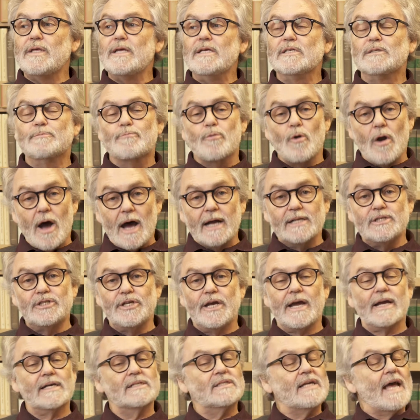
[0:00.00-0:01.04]
these
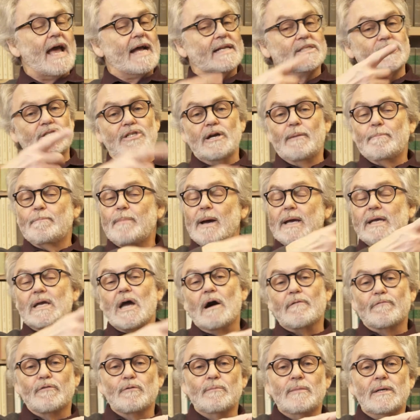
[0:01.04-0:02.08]
projects hatched up by
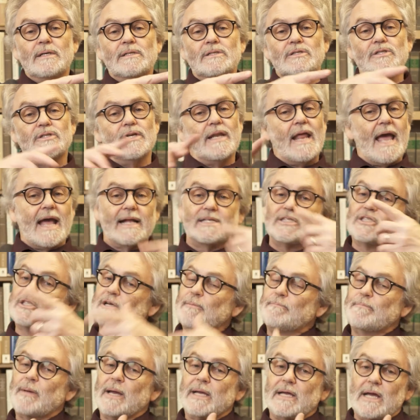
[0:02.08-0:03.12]
governments and hatched
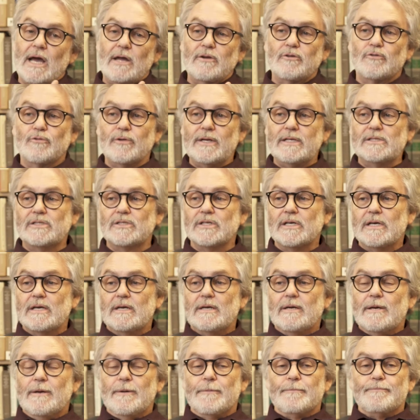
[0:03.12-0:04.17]
up by countries
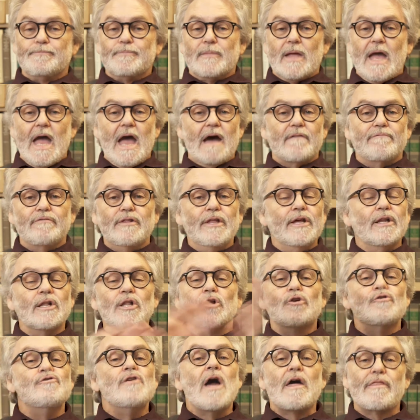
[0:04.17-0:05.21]
have
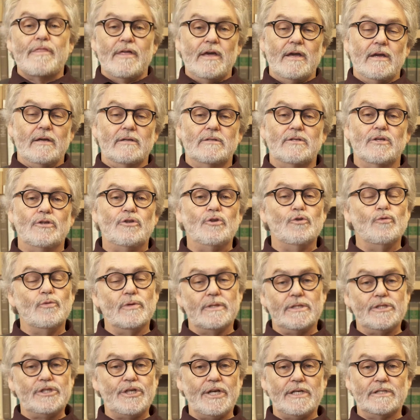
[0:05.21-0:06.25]
little or nothing to do
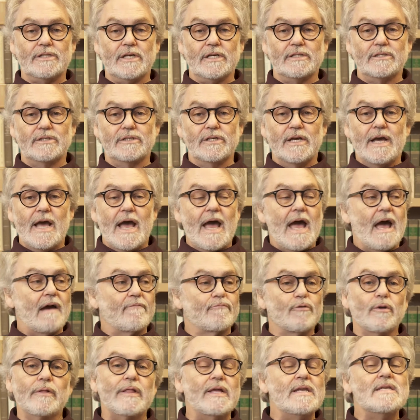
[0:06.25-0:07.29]
with Jesus,
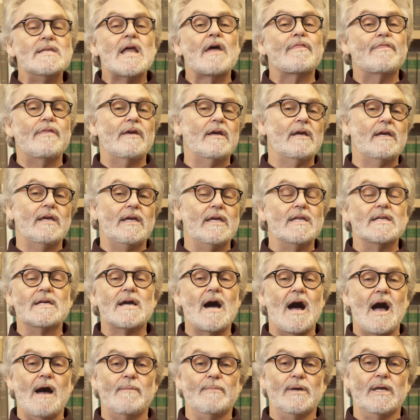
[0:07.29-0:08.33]
have really nothing in
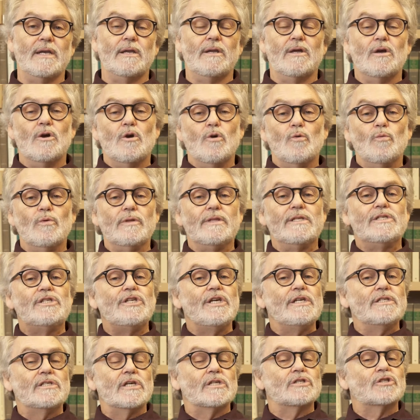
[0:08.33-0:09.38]
common with
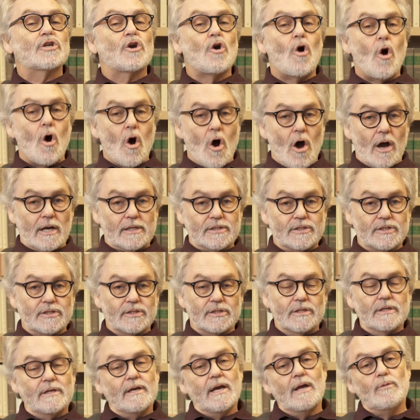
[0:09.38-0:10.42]
Jesus'
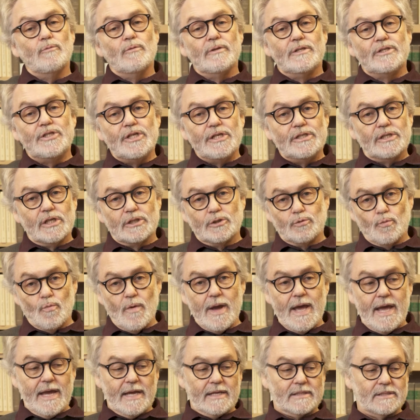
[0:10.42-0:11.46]
cause and with Jesus'
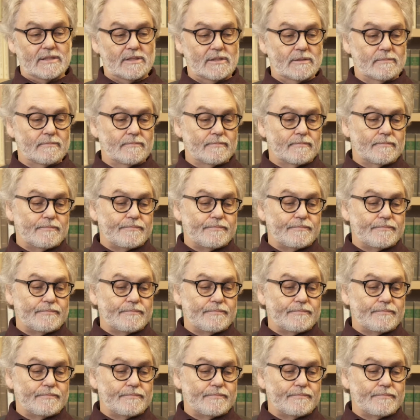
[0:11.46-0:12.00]
ways.